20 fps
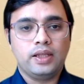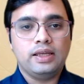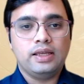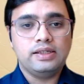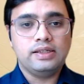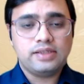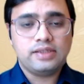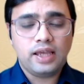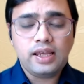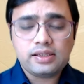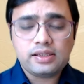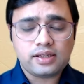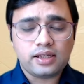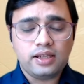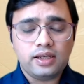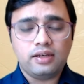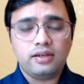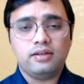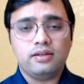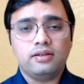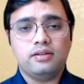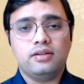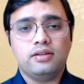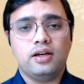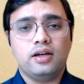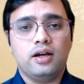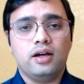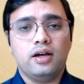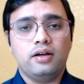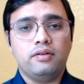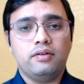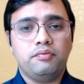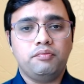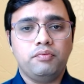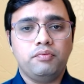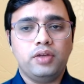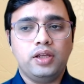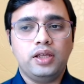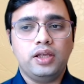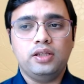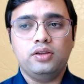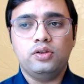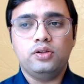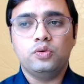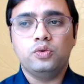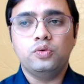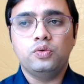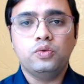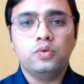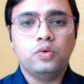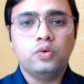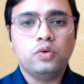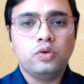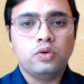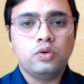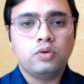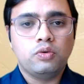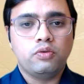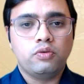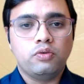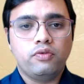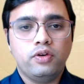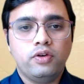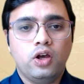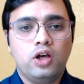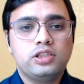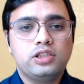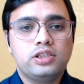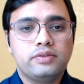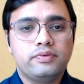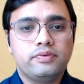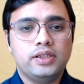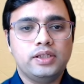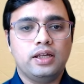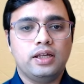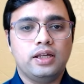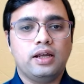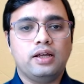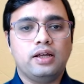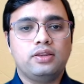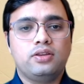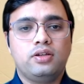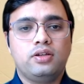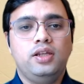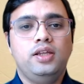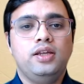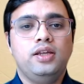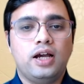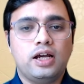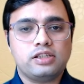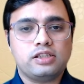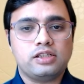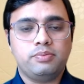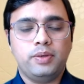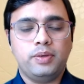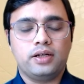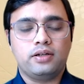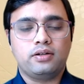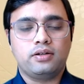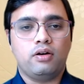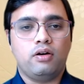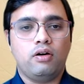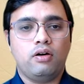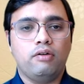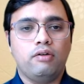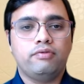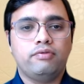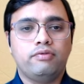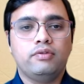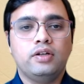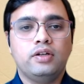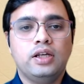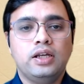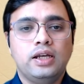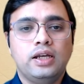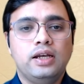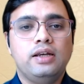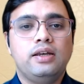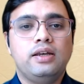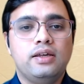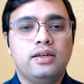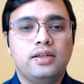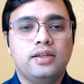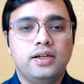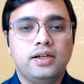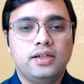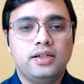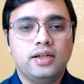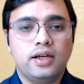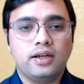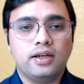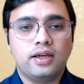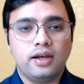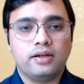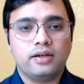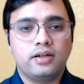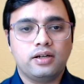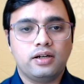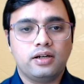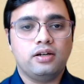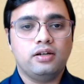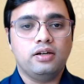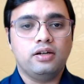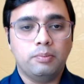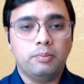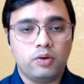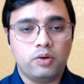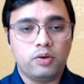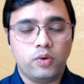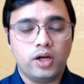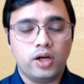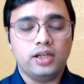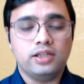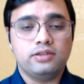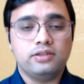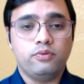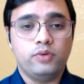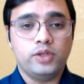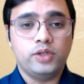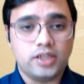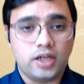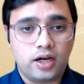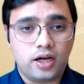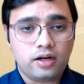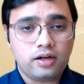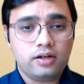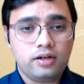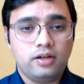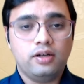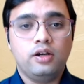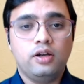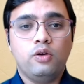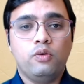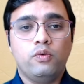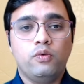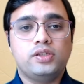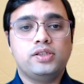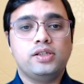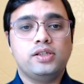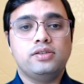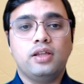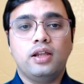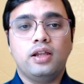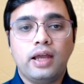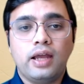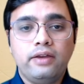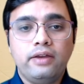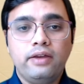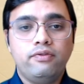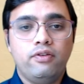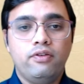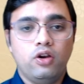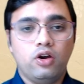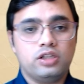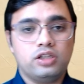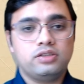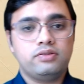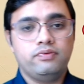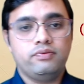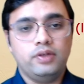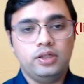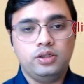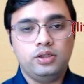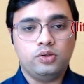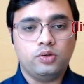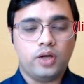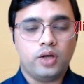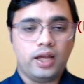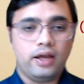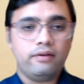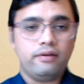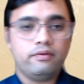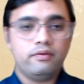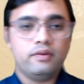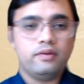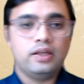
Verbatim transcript: He says in the Hindu philosophy there are three aspects of integrity and character number one is vichar which is the life philosophy you have